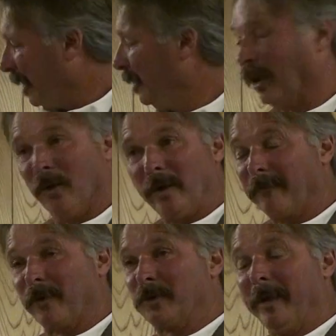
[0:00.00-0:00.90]
You know, when
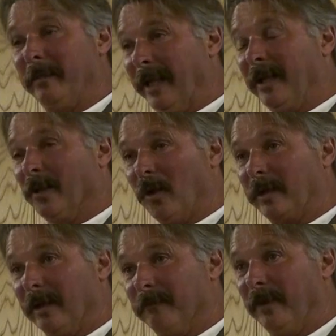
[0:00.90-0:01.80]
I first met him, he didn't
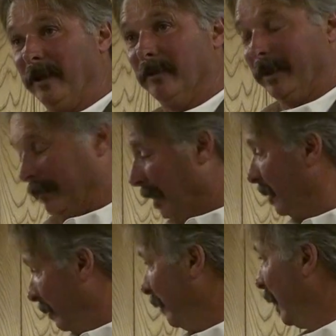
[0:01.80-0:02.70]
look that funny to me,
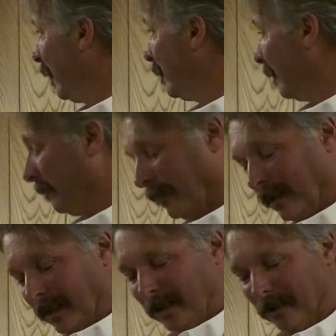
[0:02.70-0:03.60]
but
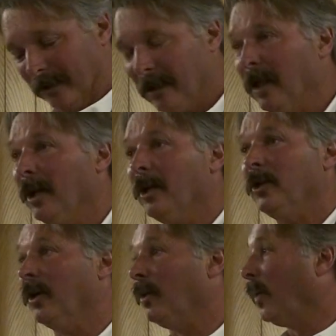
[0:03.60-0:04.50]
thank you.
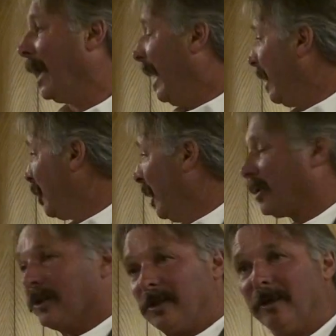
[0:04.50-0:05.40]
You know, when I had a
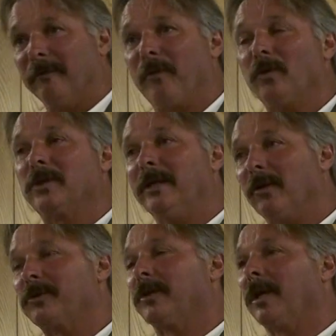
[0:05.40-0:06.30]
chance to sit here, folks, I
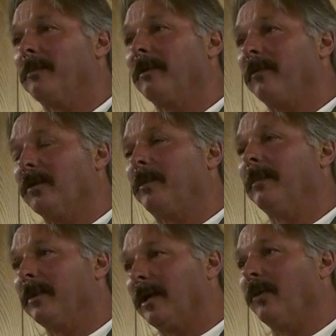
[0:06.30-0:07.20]
noticed a couple of other
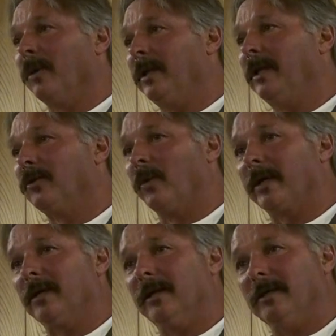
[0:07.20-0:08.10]
people that I really need to
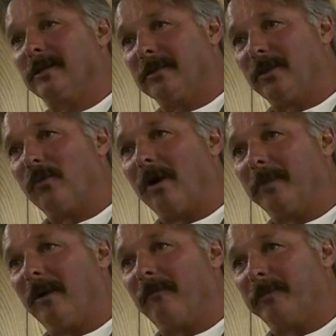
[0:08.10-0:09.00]
recognize. I see
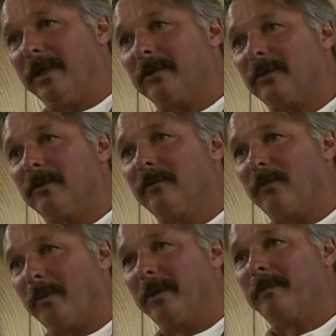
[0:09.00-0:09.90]
Robin Hoffman out there,
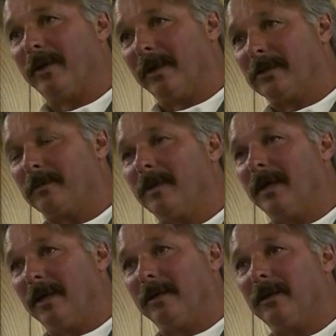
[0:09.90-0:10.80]
former Paradise
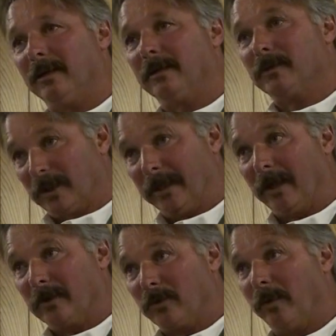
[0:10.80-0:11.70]
City
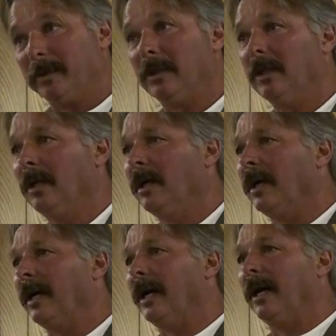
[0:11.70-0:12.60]
Councilwoman.
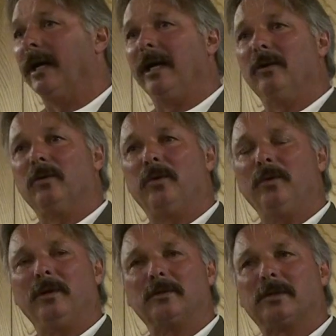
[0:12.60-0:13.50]
And
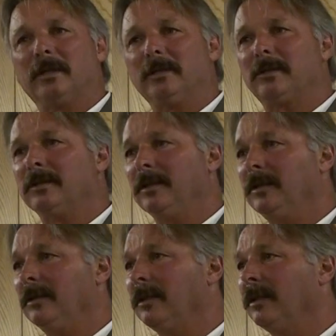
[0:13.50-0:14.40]
who else did I
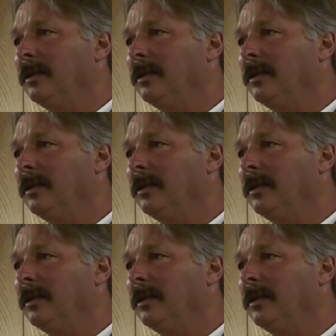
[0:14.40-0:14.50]
see?